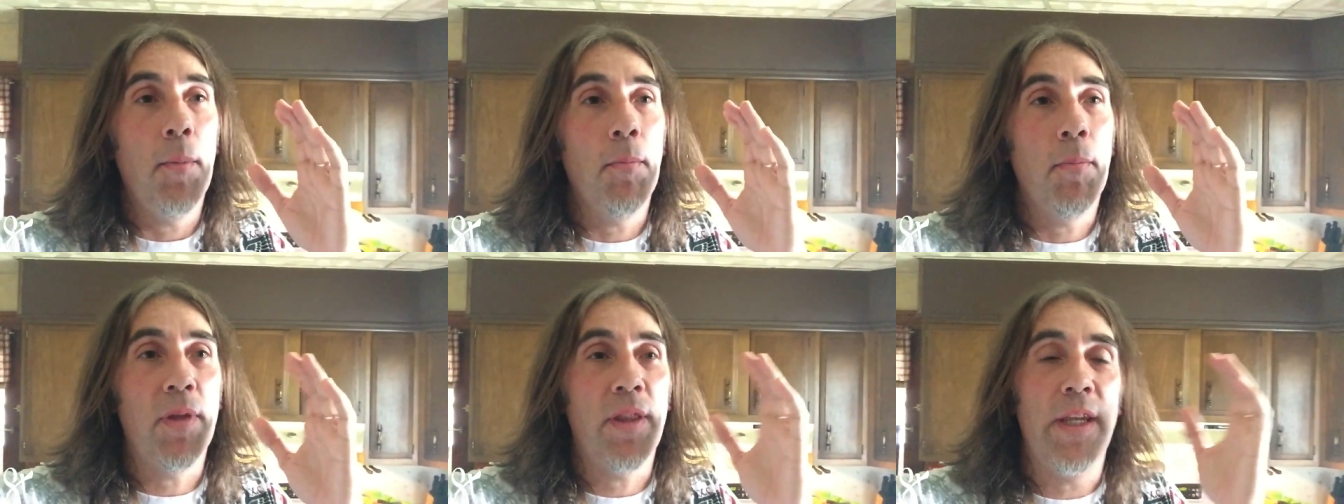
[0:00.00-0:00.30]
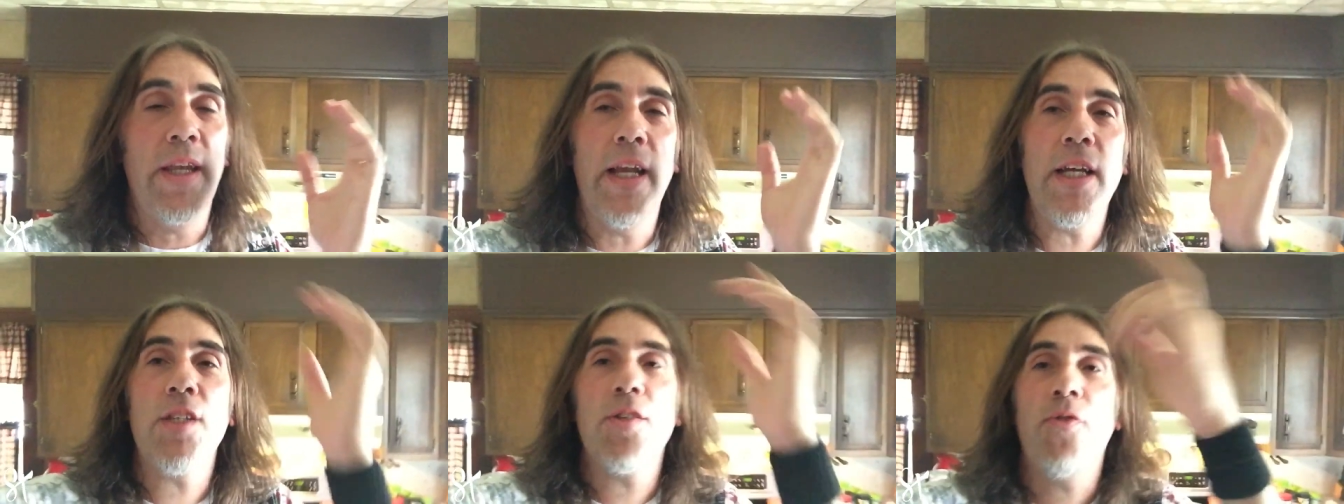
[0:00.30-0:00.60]
but
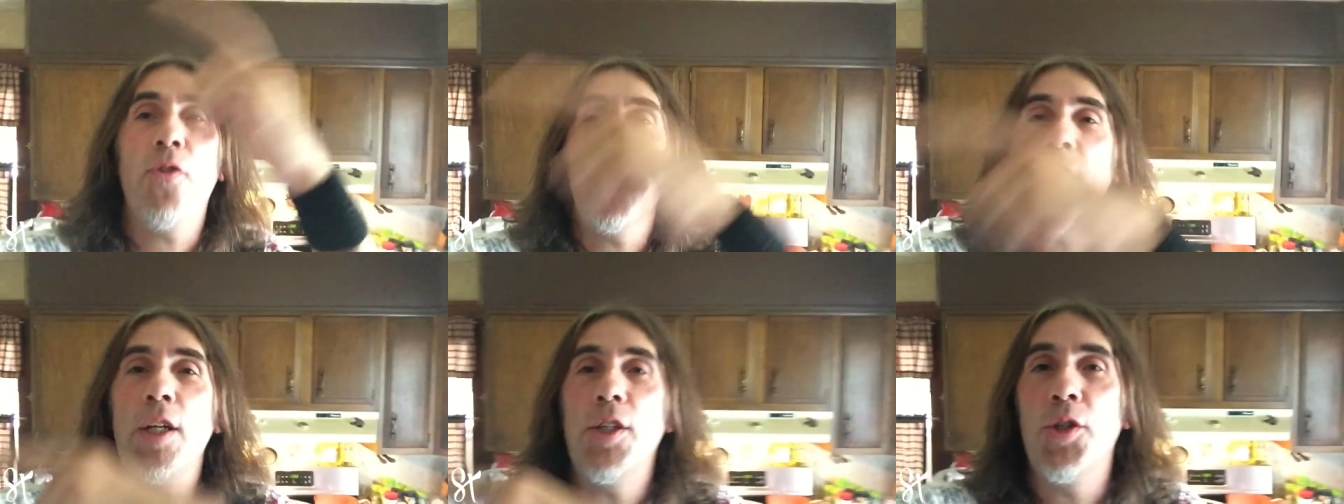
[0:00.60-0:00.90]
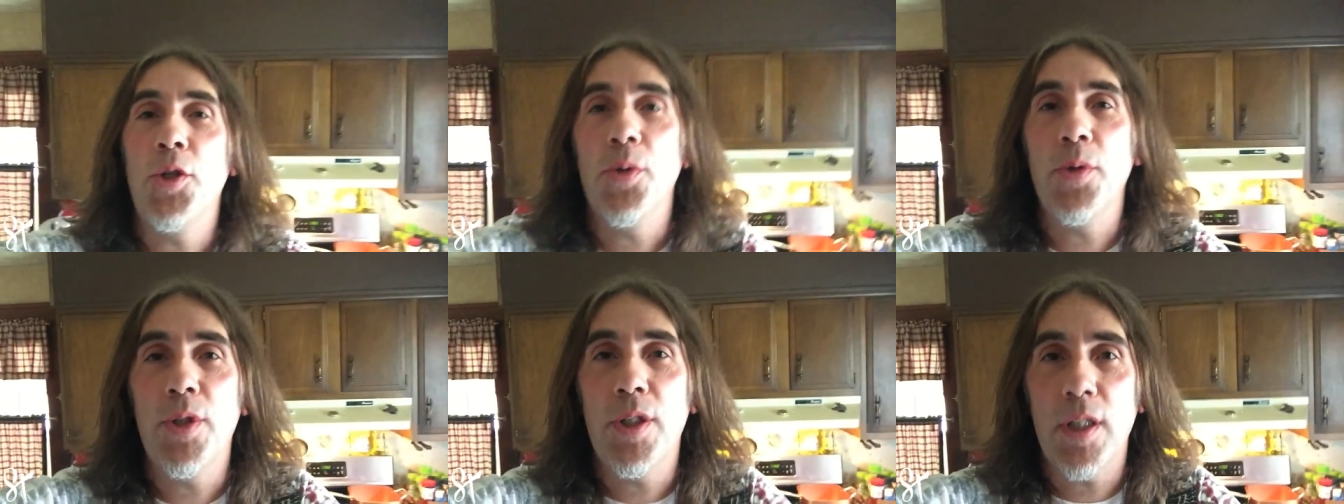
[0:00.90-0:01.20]
the next footage
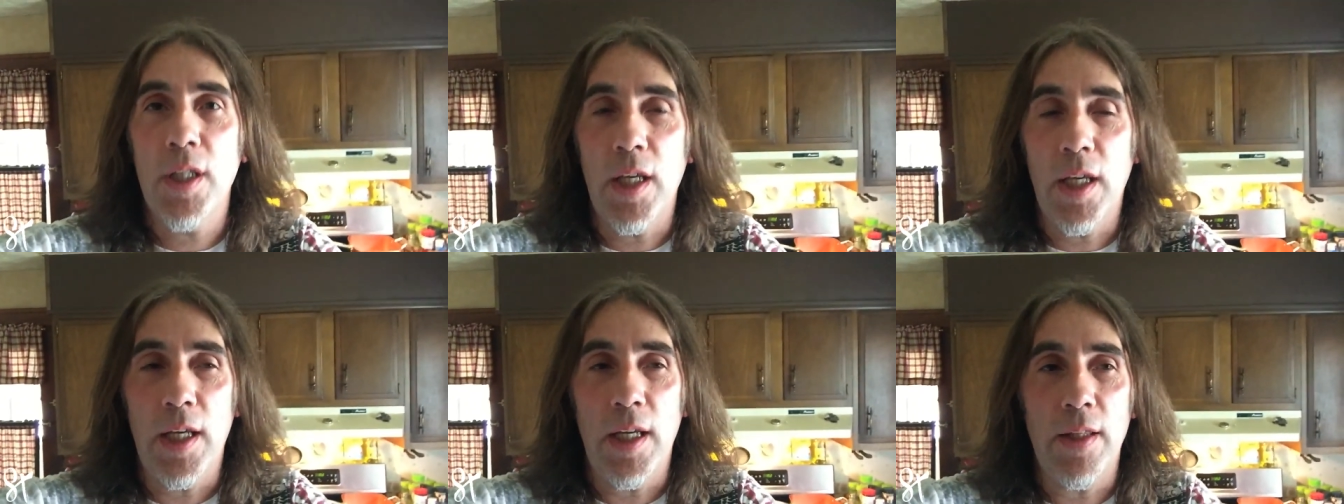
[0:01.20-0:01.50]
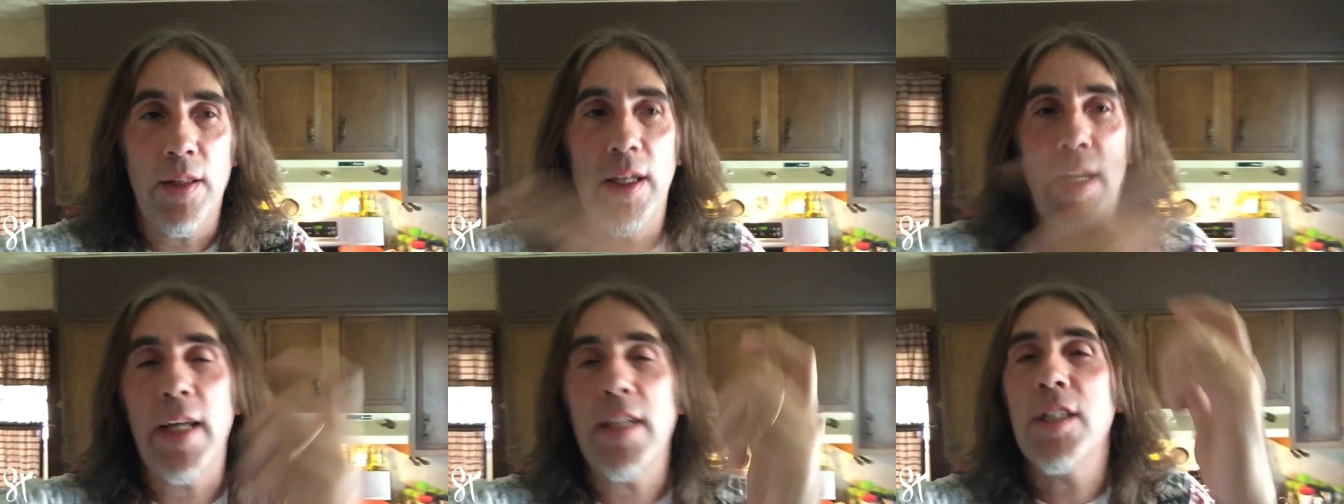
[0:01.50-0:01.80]
you see,
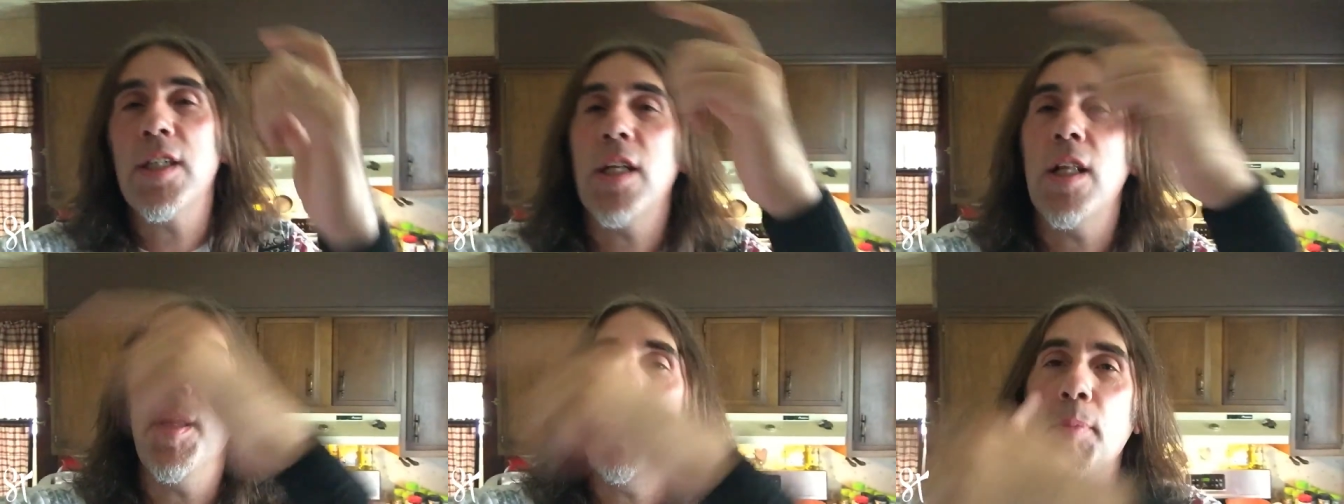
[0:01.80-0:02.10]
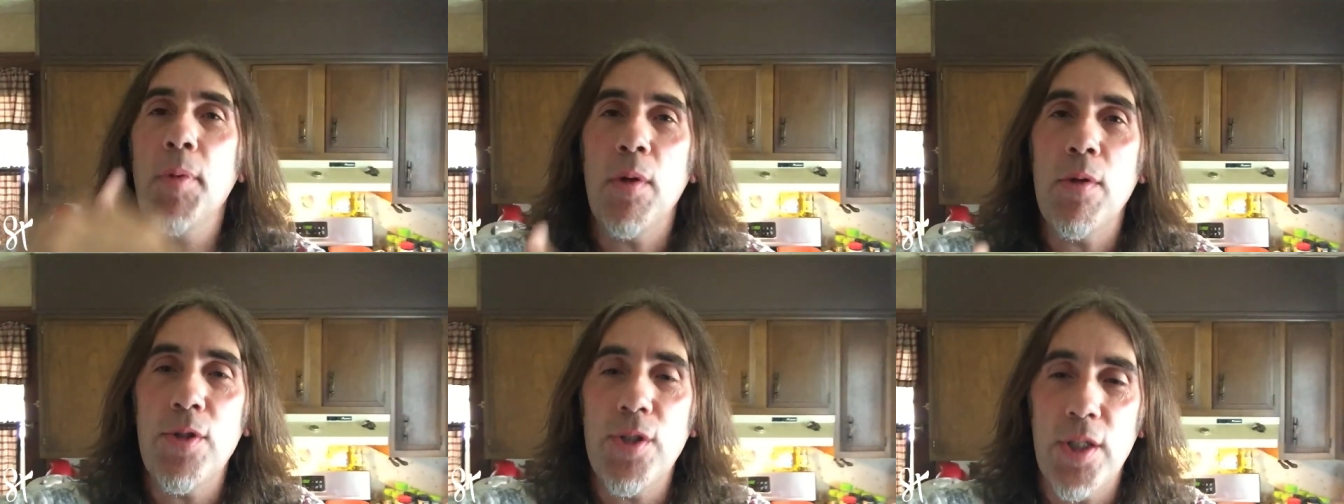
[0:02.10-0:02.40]
the next
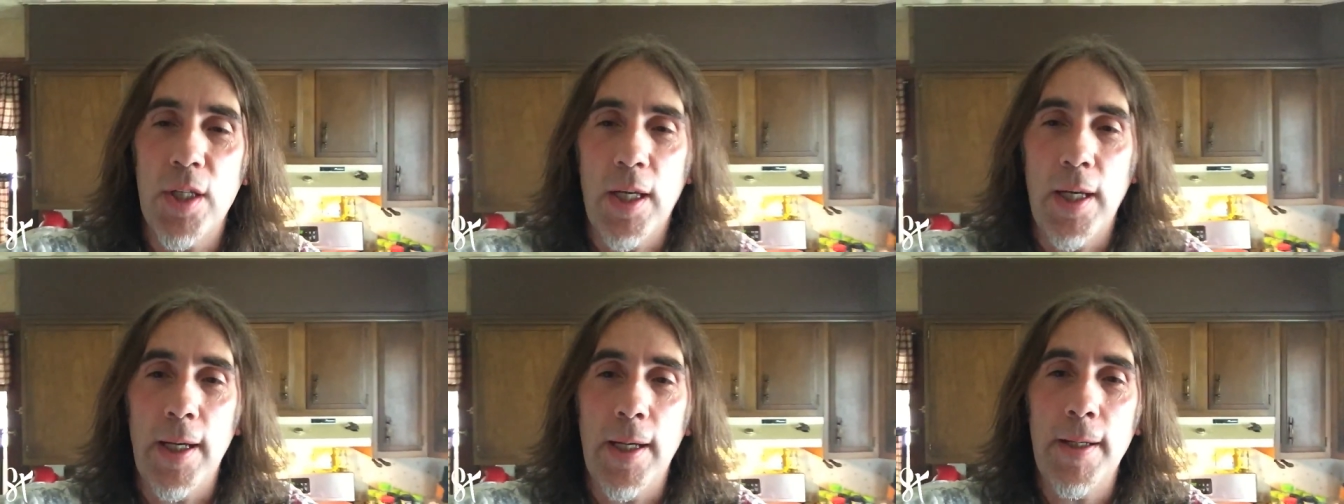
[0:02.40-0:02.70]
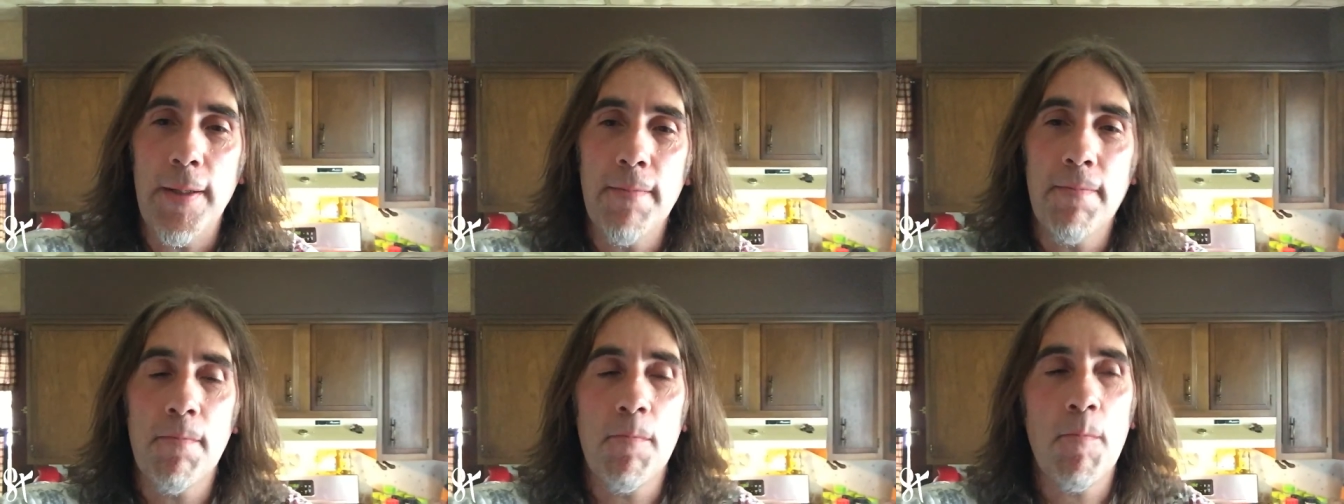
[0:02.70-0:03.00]
clip you'll
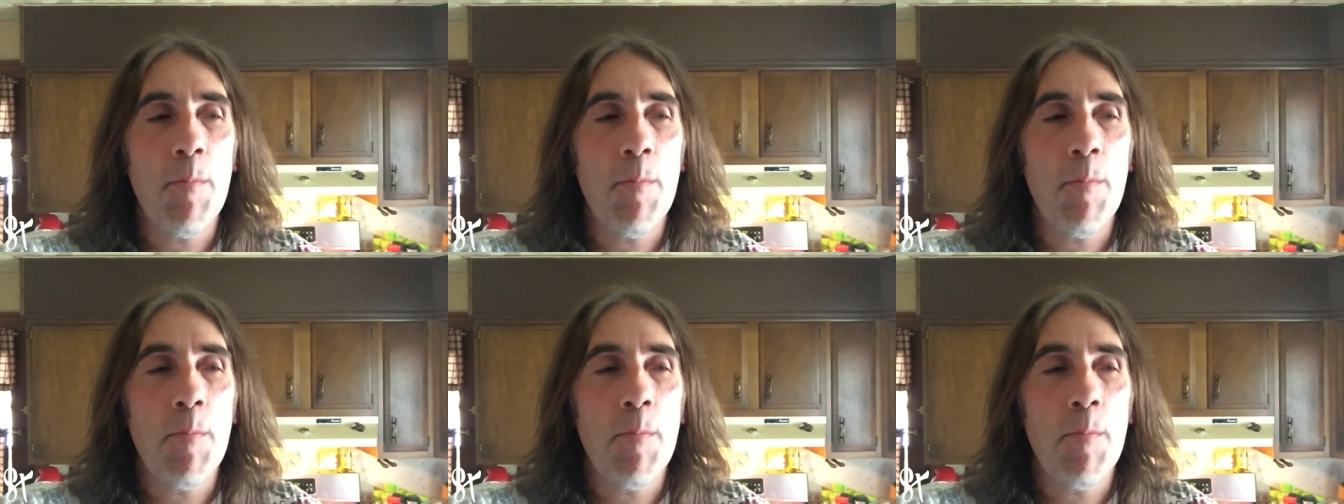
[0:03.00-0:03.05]
see,